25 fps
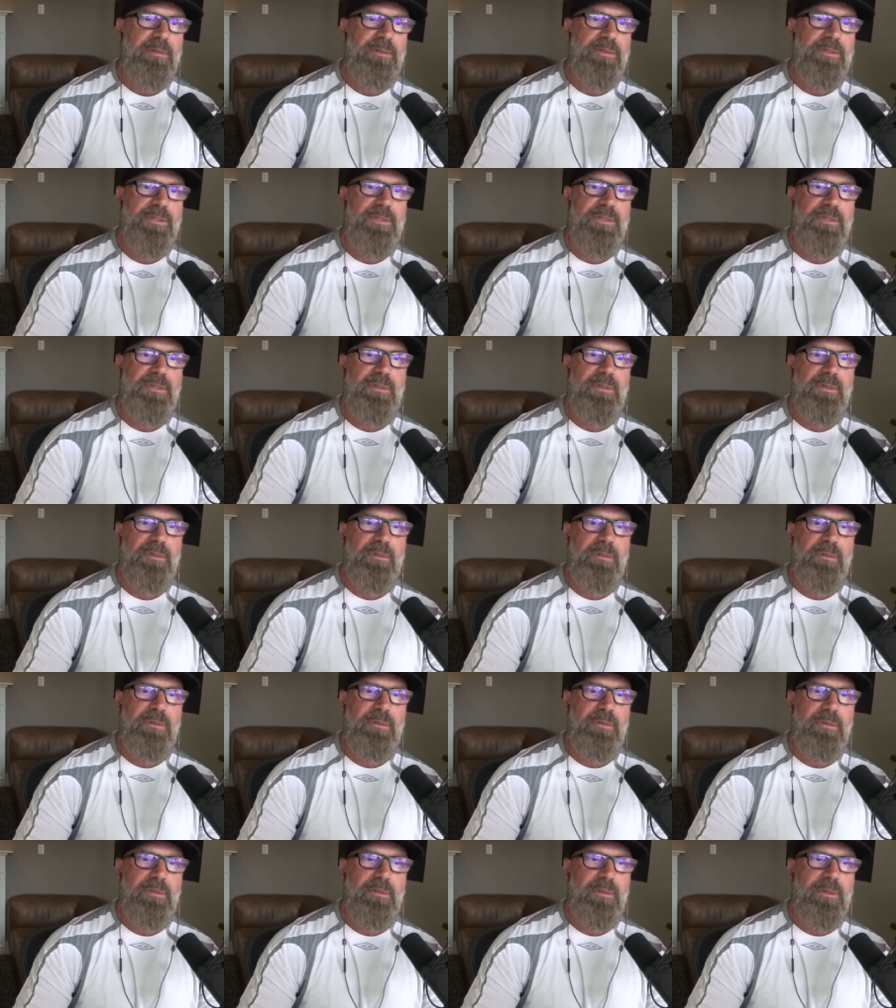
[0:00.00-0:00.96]

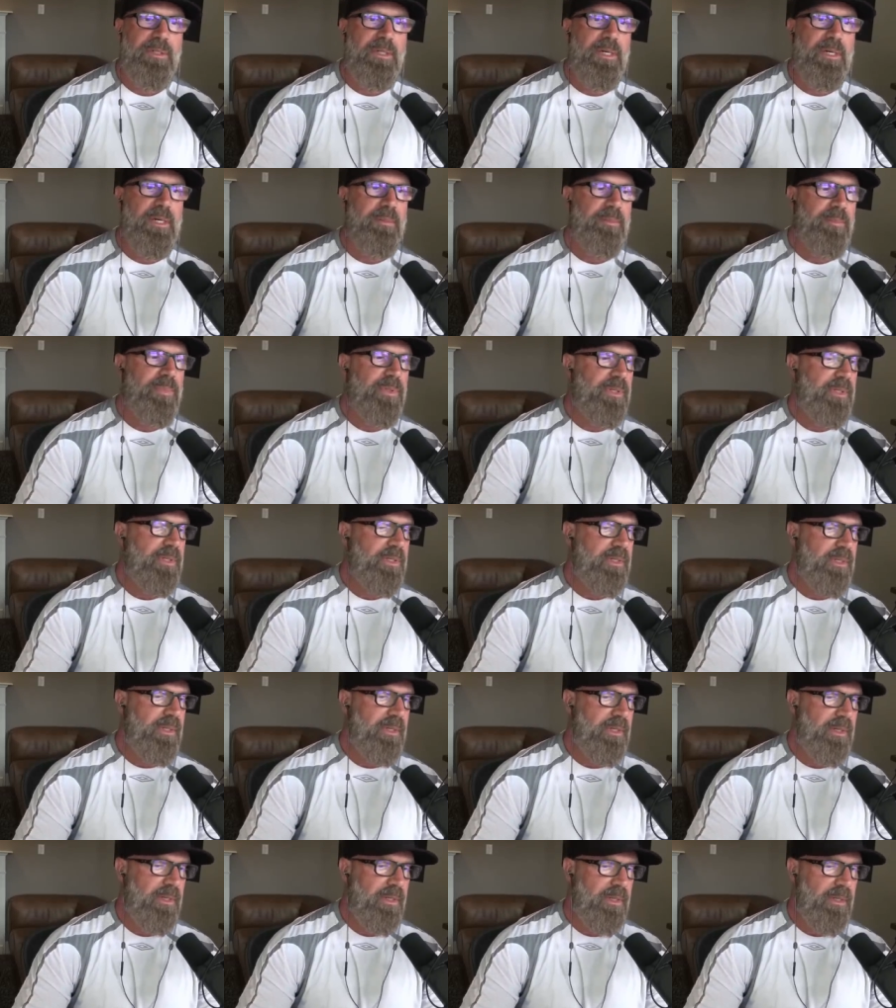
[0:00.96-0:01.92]
So copy.